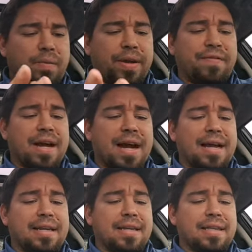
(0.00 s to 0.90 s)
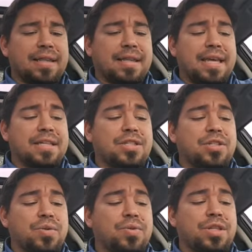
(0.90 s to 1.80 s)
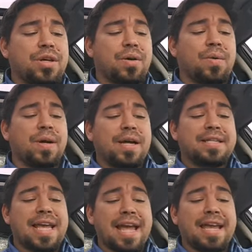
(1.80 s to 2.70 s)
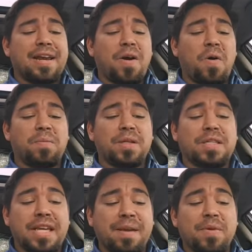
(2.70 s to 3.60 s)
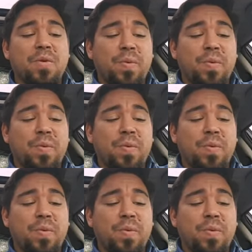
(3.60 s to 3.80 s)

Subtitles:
we've got Kid Susio taking home the Team of the